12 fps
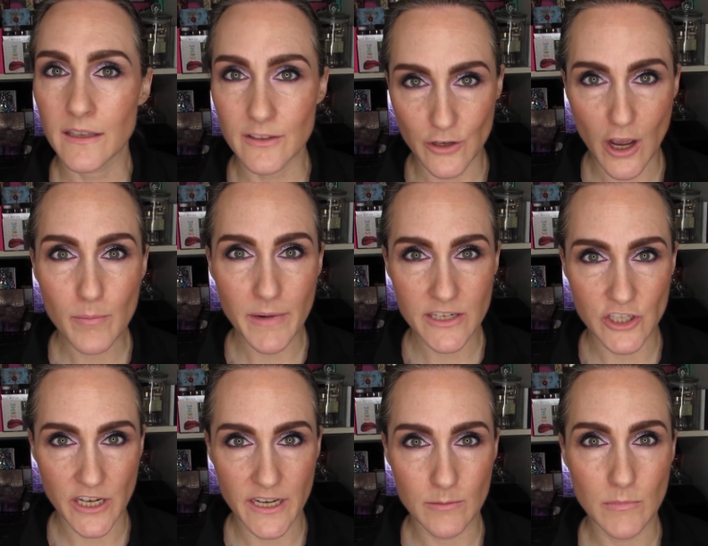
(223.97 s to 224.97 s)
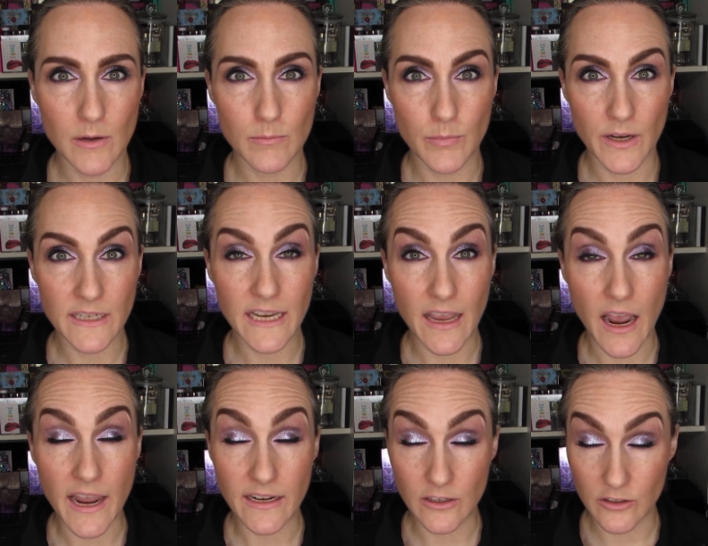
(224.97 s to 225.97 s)
Not my jam, but
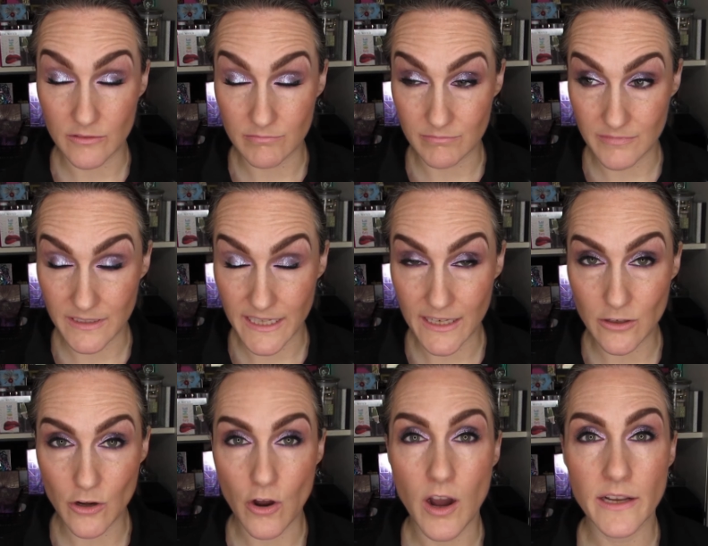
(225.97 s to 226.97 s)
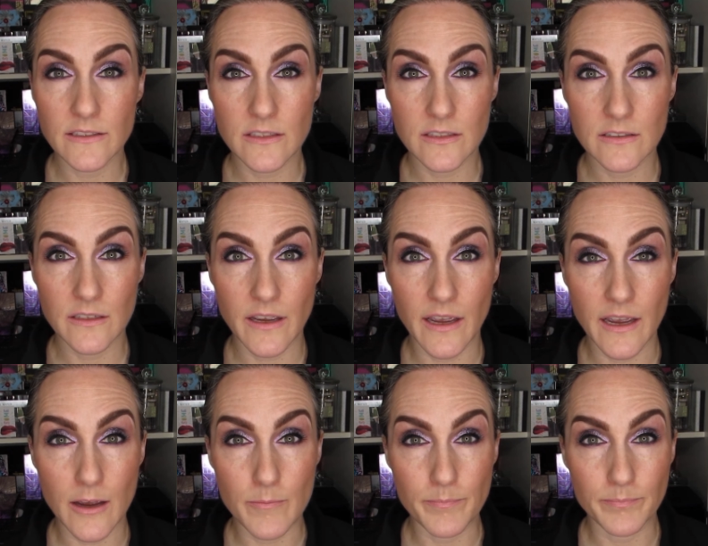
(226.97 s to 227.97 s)
I cannot
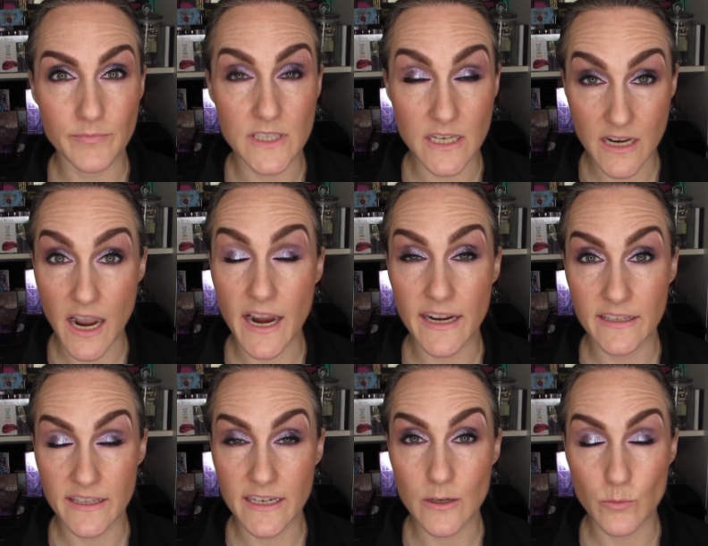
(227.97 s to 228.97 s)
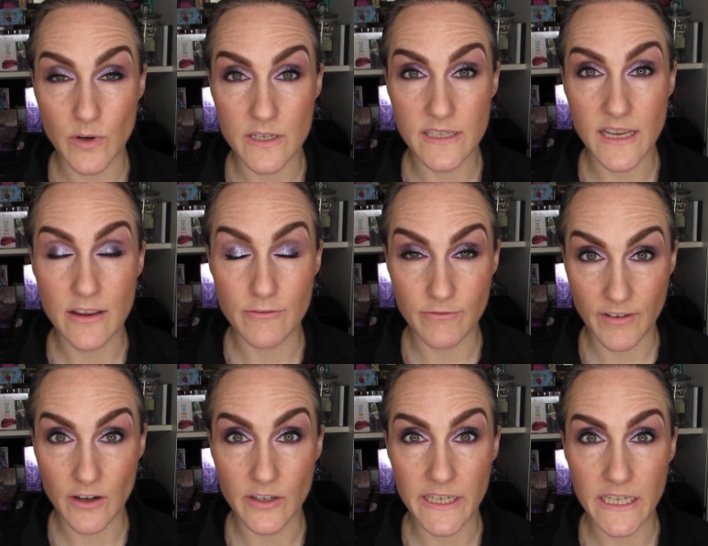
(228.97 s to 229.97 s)
deny that it was a
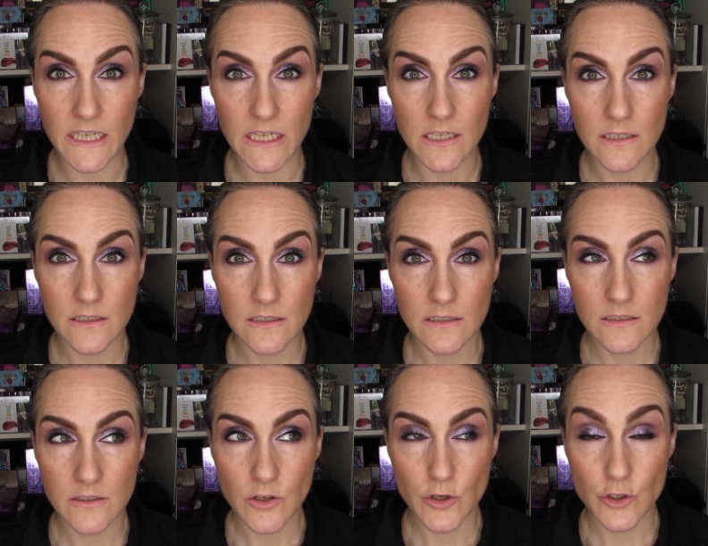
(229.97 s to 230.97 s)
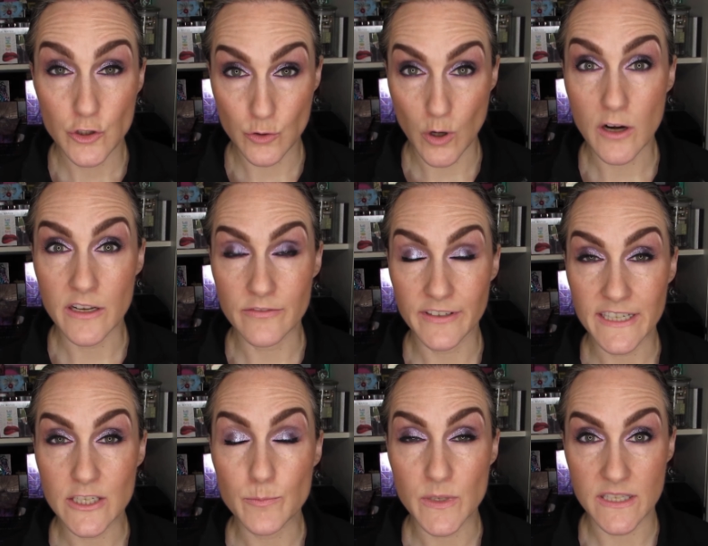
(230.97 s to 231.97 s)
very strong and very
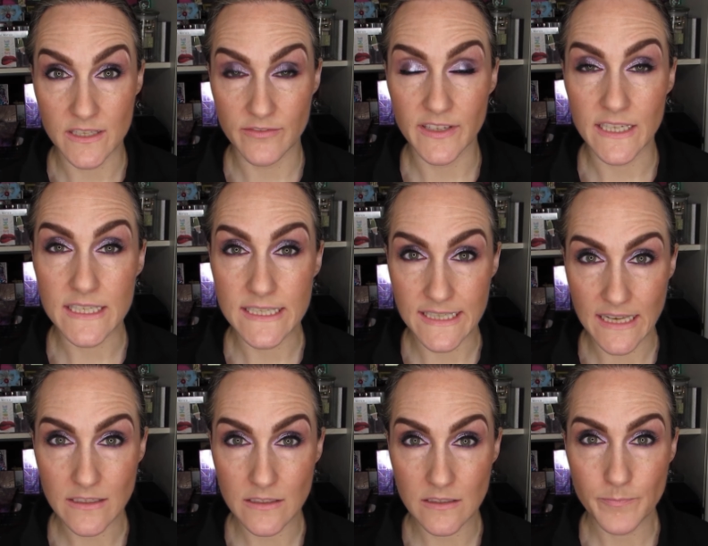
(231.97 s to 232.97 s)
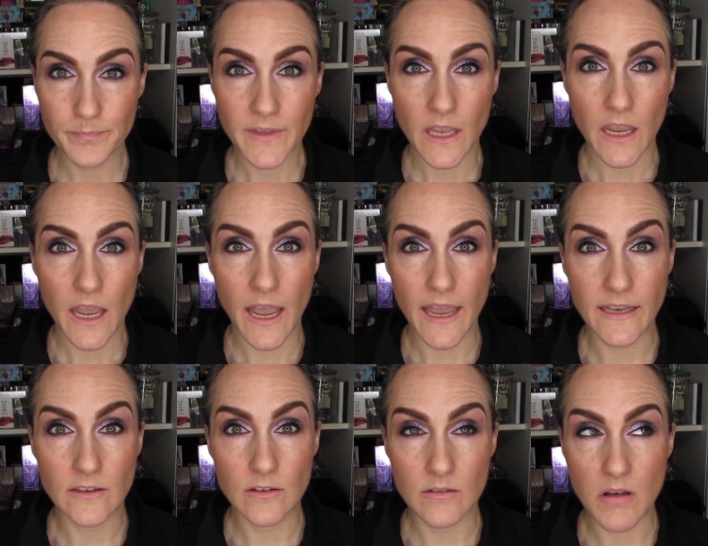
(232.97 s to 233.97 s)
specific scent,
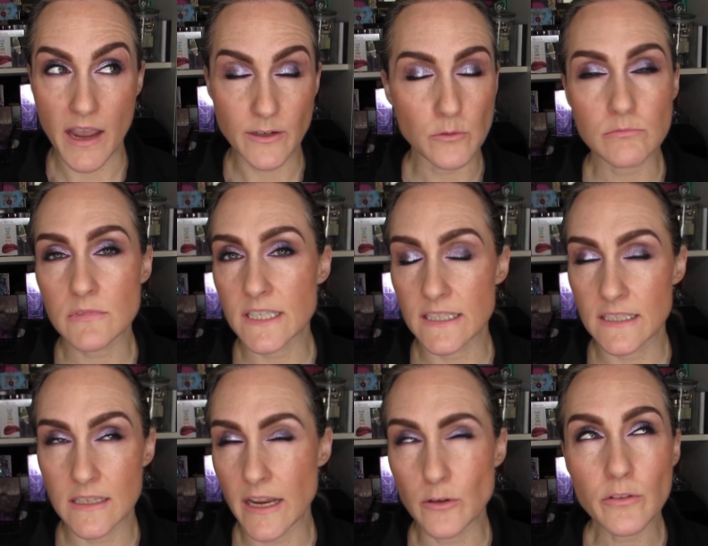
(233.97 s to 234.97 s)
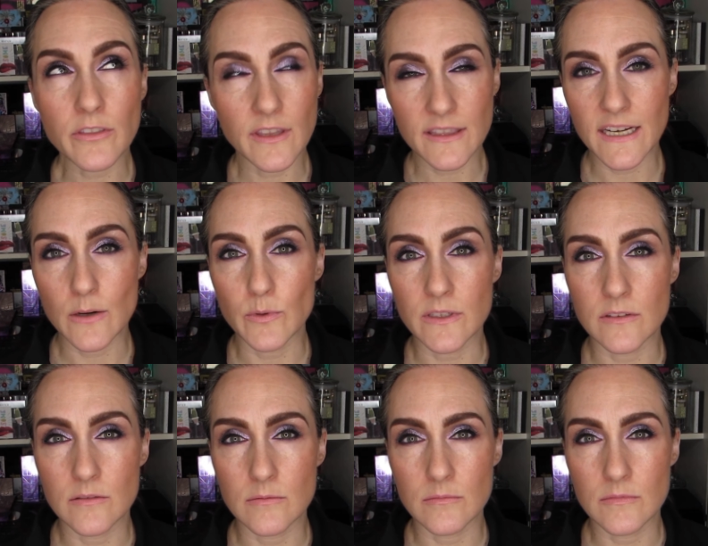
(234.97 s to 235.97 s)
and I don't think that I would
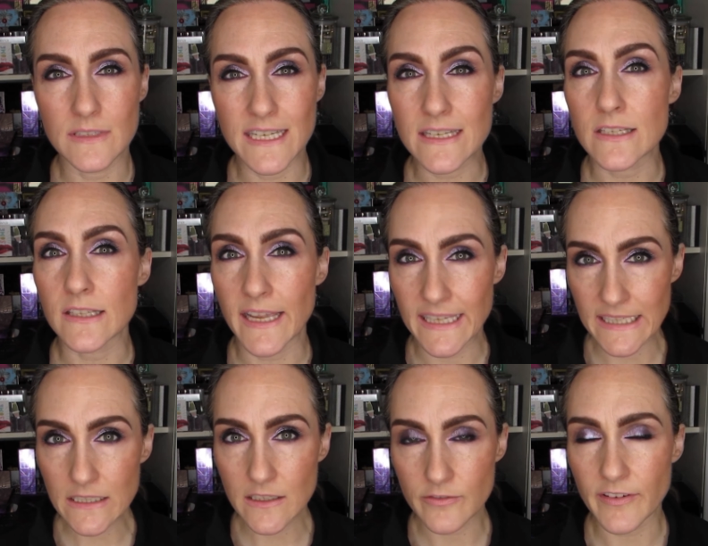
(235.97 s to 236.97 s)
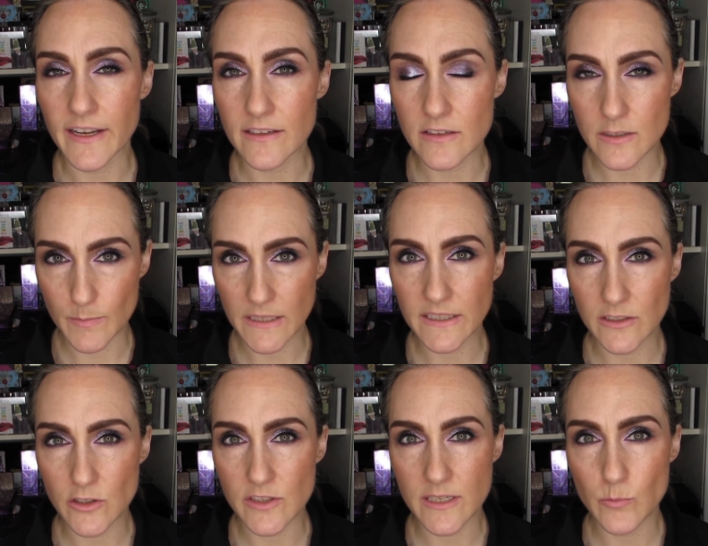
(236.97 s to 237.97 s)
dislike it if I smelled it
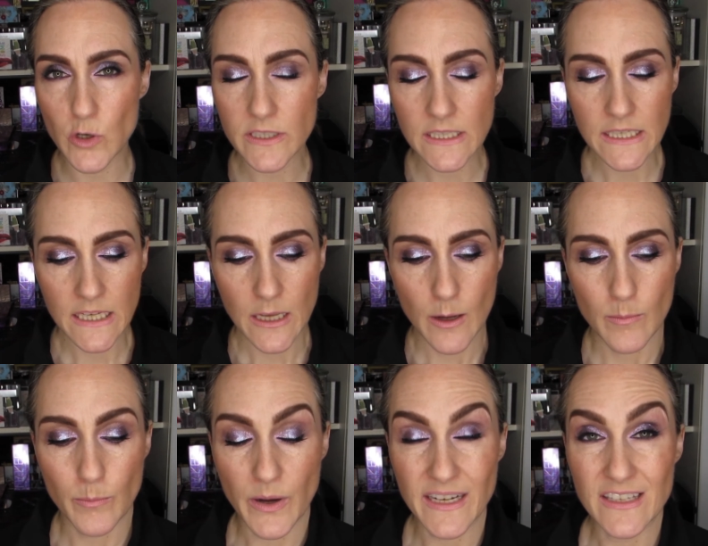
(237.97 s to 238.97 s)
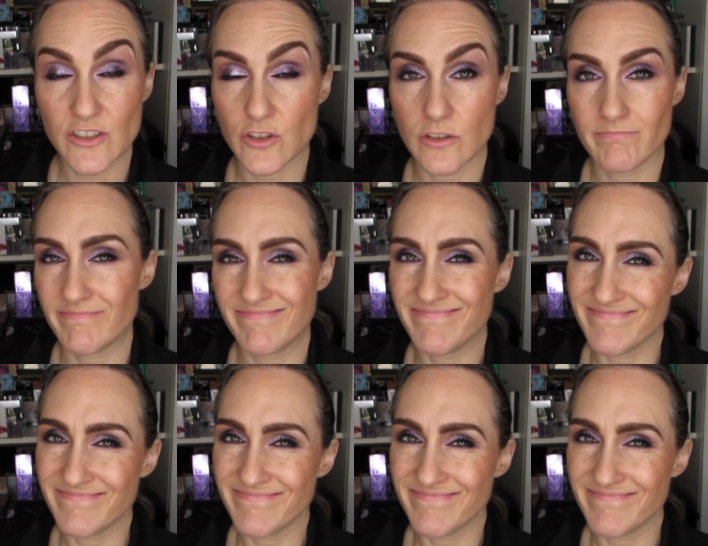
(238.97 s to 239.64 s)
on someone, but it's